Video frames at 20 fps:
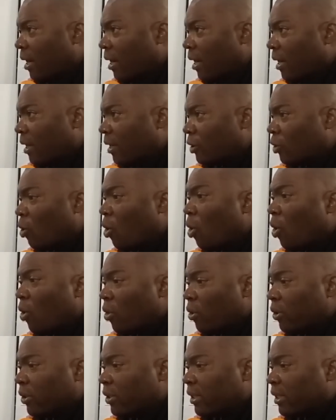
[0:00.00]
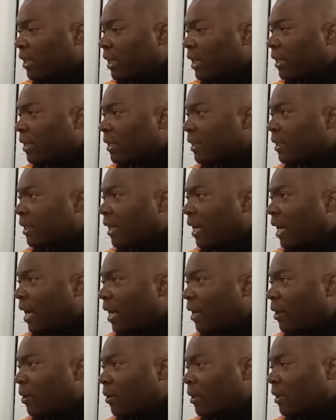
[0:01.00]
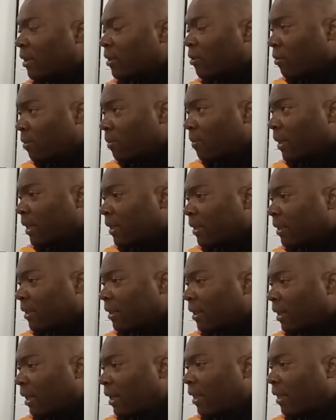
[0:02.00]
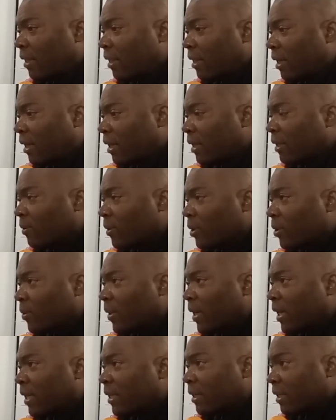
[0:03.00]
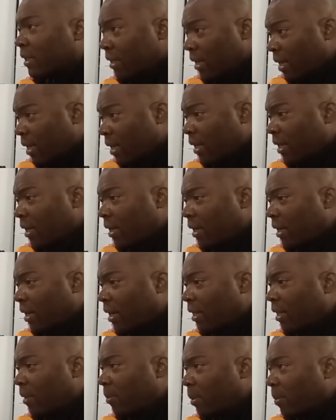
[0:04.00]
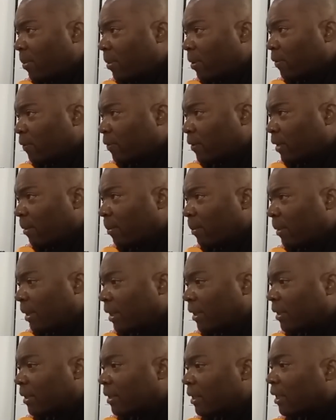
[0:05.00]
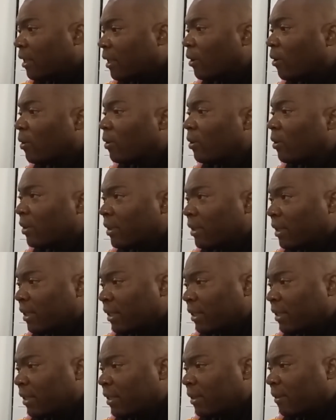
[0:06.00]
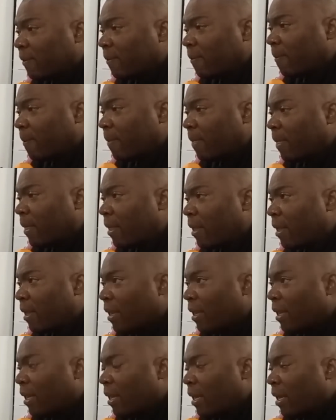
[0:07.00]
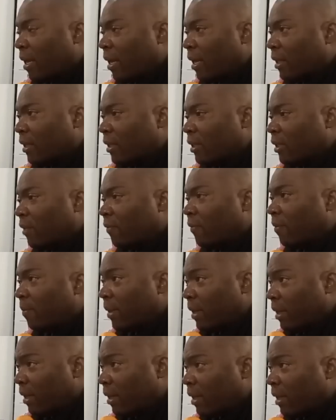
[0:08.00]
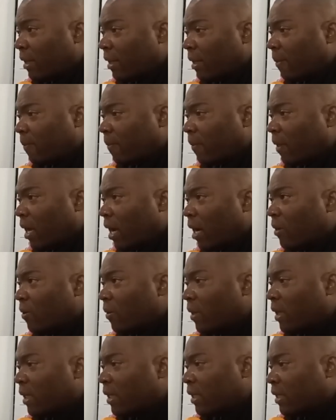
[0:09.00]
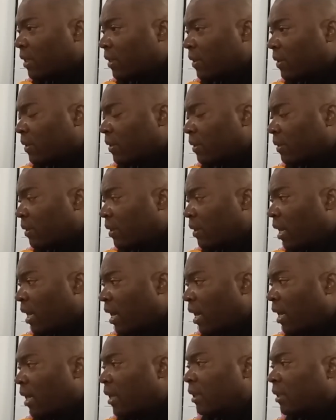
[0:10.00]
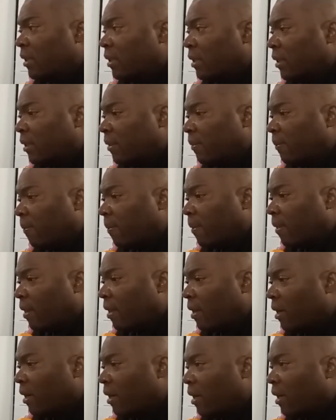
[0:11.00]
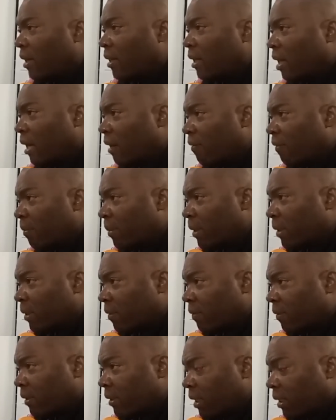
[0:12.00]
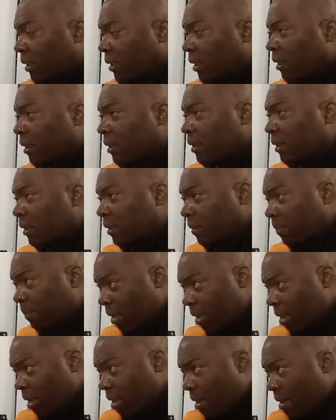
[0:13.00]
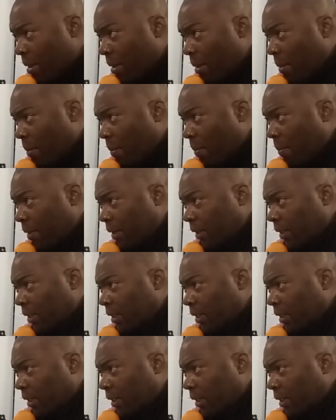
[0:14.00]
So all those things are not rumors, are the things which we are seeing, and the people of Zambia are seeing all those things. So for me, I would want to urge uh, the government of His Excellency President